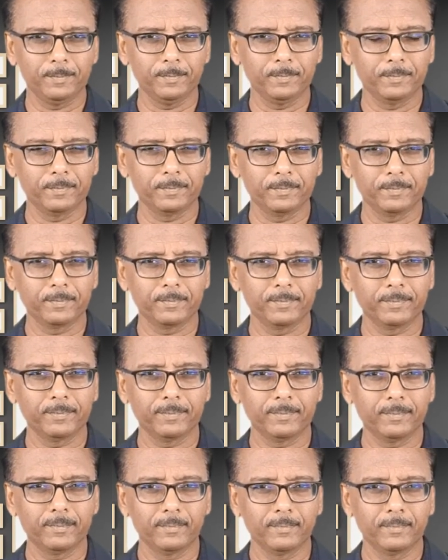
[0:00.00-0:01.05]

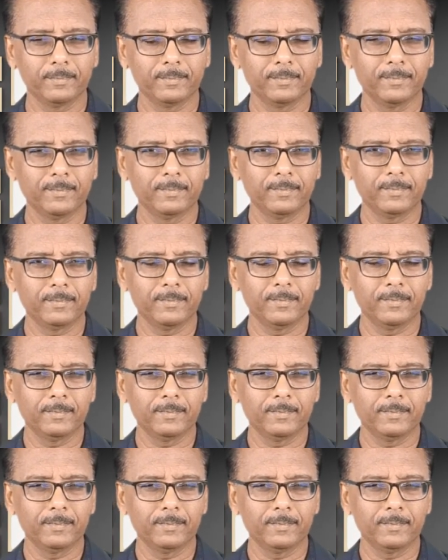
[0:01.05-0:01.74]
(no one is talking)